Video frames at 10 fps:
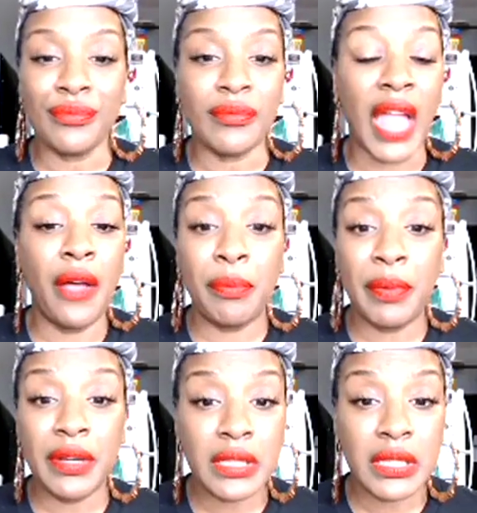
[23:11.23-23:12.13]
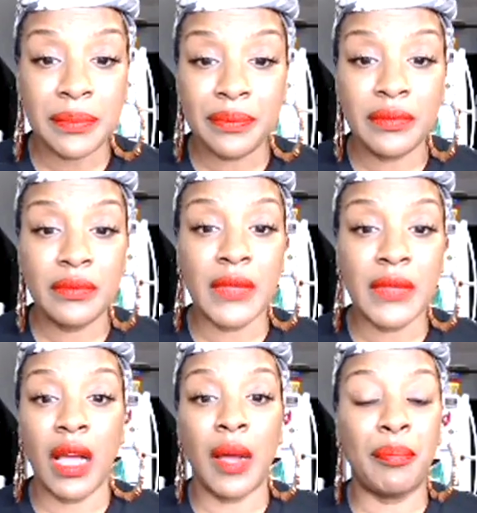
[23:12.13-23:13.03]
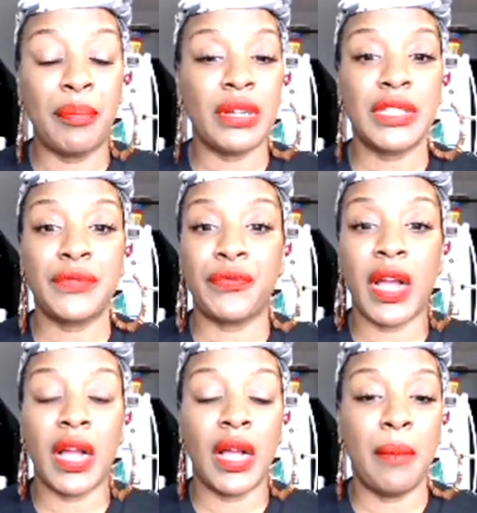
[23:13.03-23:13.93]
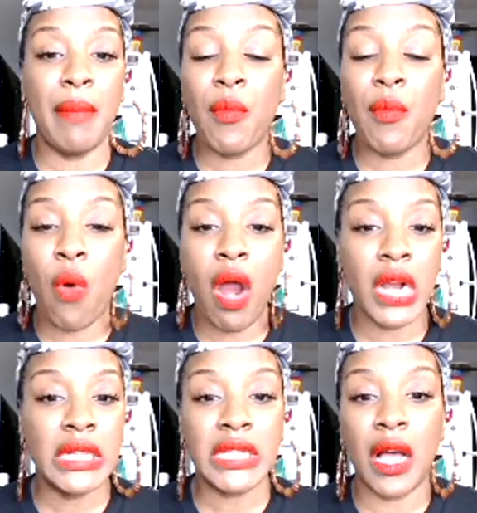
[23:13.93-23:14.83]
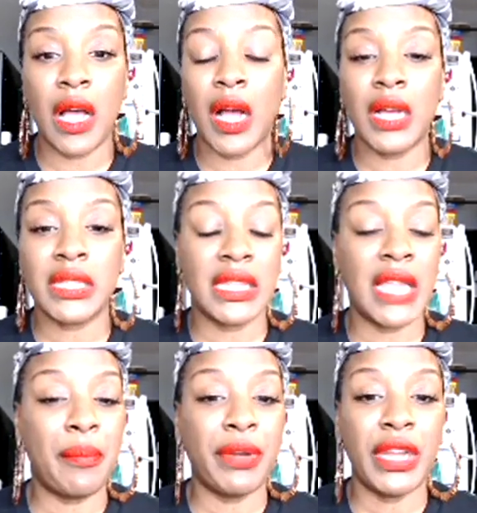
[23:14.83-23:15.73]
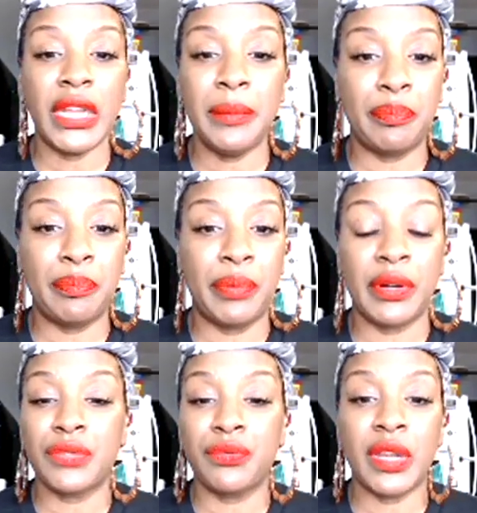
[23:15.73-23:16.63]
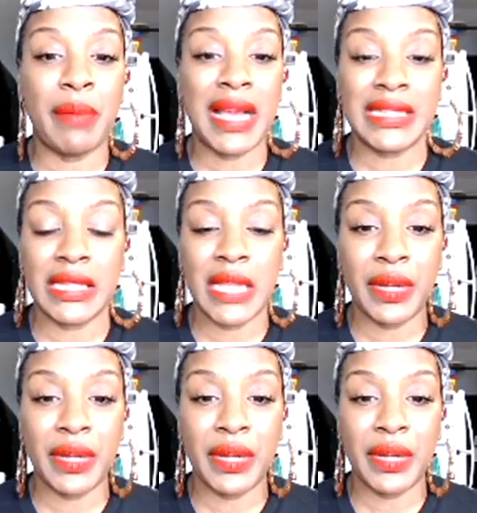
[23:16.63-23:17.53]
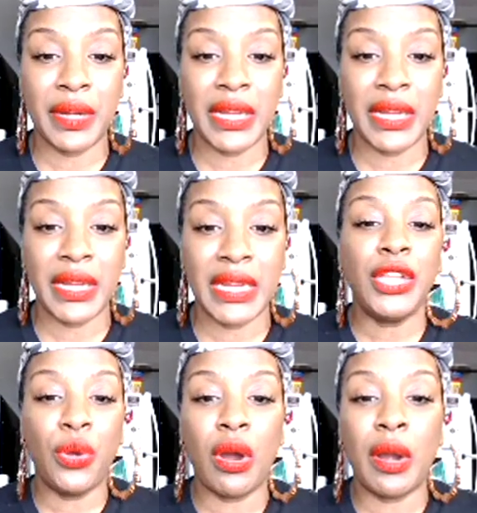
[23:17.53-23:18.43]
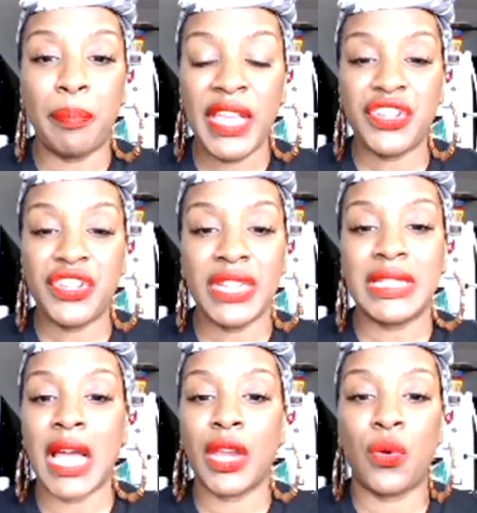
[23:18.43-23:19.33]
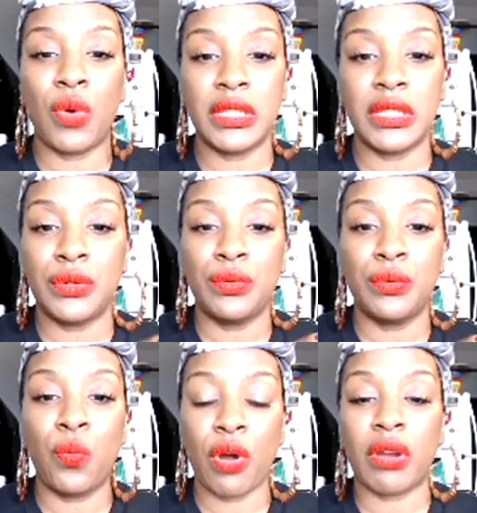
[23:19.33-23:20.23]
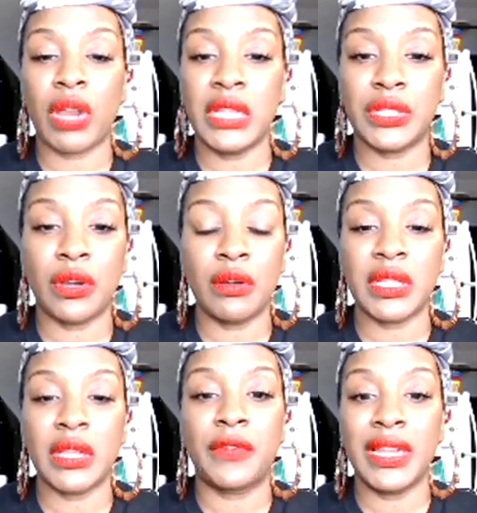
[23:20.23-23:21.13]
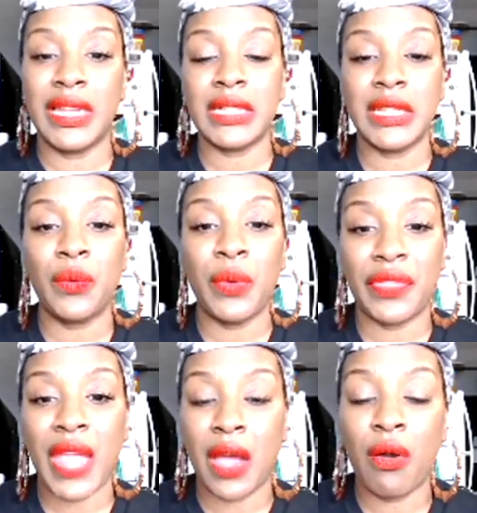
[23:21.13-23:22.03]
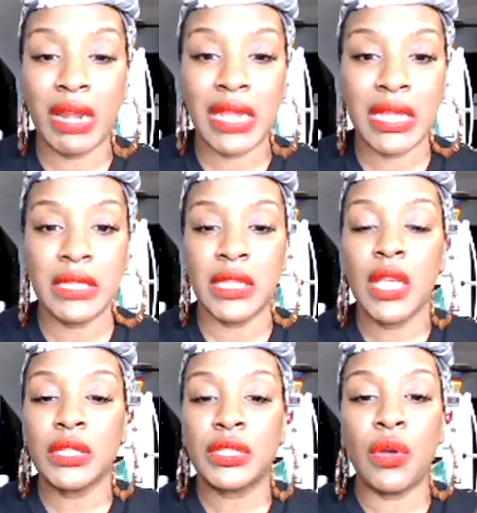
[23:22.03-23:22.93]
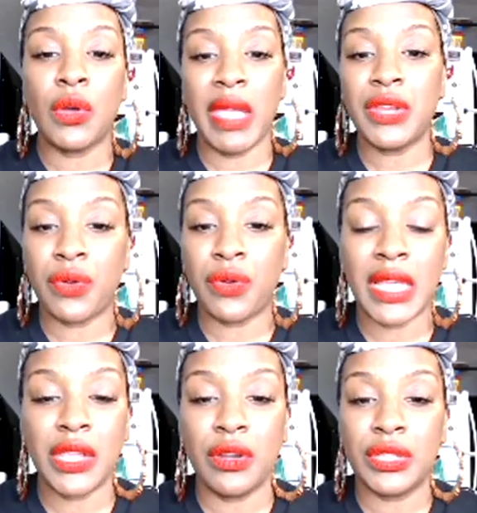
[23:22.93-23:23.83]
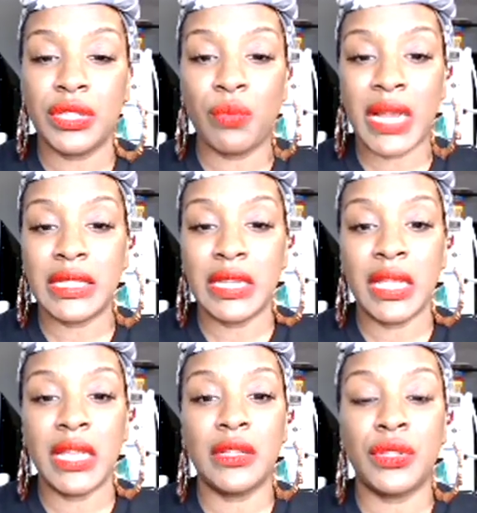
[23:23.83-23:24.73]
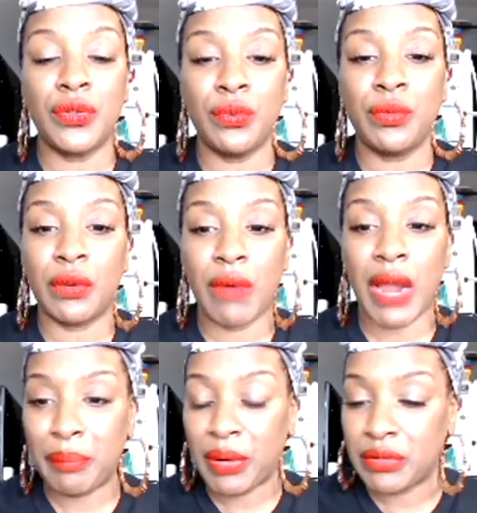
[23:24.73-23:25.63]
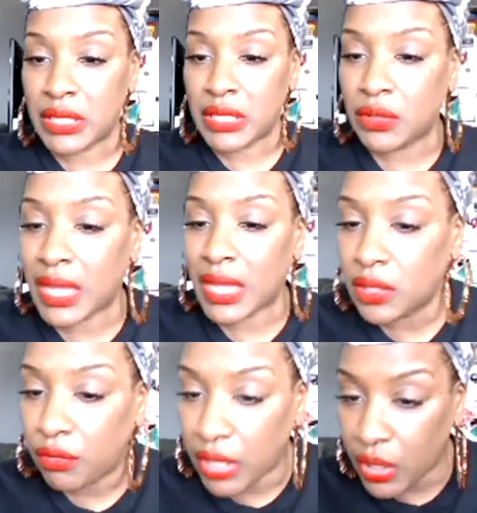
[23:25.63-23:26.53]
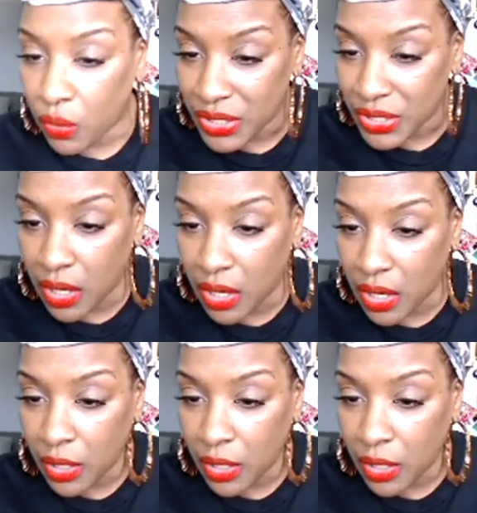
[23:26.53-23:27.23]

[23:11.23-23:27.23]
health books. Memoirs, celebrity books written by celebrities, then your pitch is not going to work in terms of connecting with that audience. So make sure that you're directing it to the right person. So that's a great question.